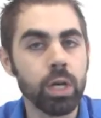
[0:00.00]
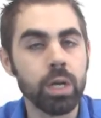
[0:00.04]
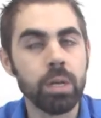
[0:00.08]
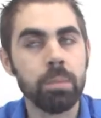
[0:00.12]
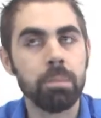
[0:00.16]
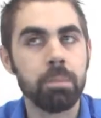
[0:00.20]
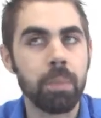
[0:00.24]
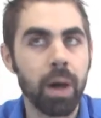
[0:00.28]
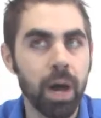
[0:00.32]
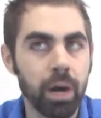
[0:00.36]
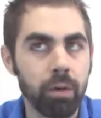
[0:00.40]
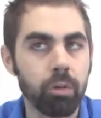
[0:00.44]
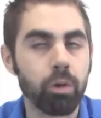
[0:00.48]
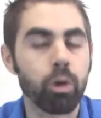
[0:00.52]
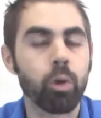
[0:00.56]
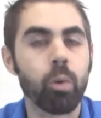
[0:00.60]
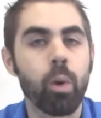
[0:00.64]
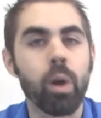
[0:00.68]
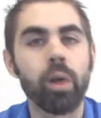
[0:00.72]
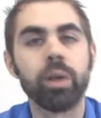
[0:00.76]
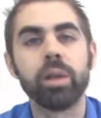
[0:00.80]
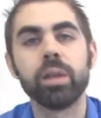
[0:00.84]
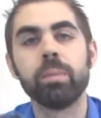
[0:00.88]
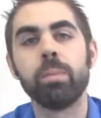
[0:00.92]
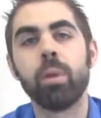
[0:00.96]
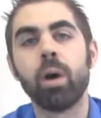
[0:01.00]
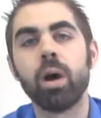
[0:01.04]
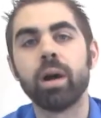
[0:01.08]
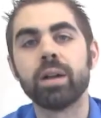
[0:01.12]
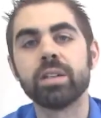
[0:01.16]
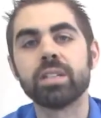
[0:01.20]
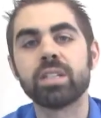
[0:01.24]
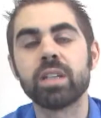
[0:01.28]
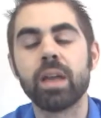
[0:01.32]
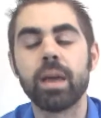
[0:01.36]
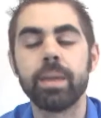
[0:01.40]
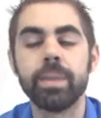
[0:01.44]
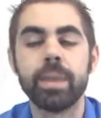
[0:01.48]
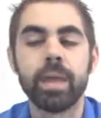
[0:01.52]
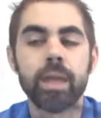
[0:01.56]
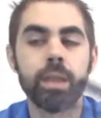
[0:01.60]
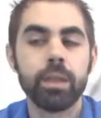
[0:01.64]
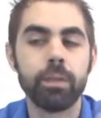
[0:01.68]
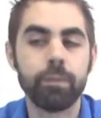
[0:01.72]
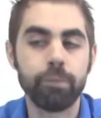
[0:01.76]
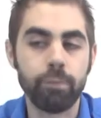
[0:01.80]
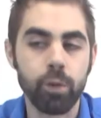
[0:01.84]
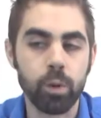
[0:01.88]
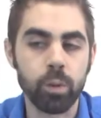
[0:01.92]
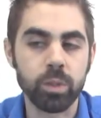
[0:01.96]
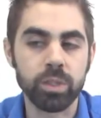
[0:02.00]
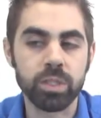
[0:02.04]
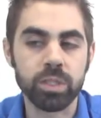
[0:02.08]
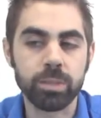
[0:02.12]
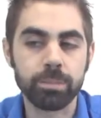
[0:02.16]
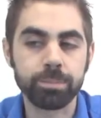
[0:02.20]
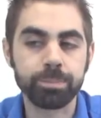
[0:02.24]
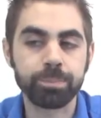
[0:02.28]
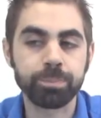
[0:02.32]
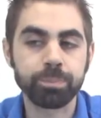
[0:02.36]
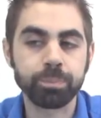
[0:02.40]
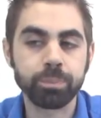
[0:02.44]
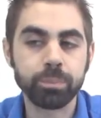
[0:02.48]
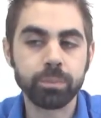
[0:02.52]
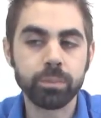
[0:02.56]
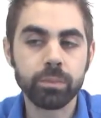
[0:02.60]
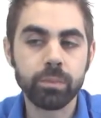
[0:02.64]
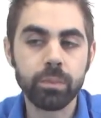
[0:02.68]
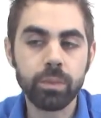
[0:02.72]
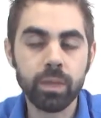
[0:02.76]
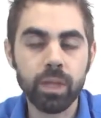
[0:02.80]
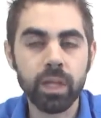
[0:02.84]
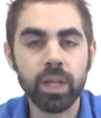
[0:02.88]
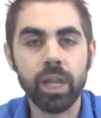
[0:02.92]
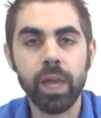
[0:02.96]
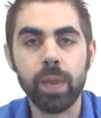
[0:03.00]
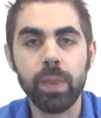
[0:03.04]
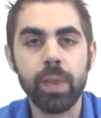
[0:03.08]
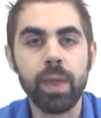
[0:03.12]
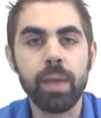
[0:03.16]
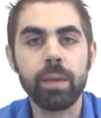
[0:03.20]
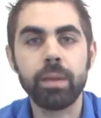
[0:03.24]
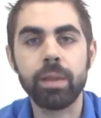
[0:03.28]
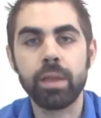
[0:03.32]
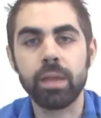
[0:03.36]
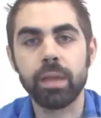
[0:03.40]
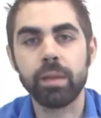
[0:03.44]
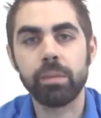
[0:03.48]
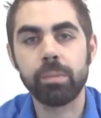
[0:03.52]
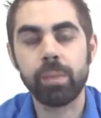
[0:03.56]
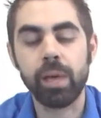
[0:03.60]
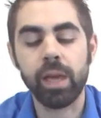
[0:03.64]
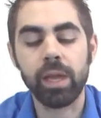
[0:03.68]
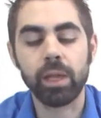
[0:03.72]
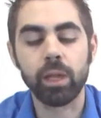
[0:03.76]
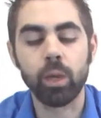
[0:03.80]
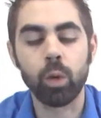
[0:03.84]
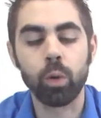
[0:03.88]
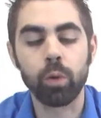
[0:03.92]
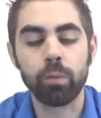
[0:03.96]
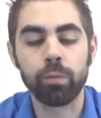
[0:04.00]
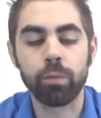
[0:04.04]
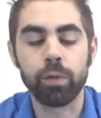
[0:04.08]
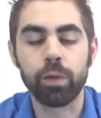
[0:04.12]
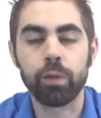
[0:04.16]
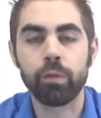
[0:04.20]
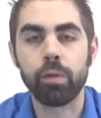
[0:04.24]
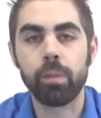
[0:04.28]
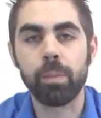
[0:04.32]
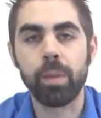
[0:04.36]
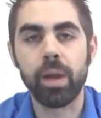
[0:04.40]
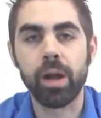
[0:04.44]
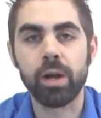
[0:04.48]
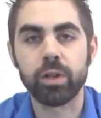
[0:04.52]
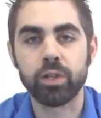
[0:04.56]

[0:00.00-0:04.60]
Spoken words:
moderate quality parts, and then folks can then pay lower for the repair.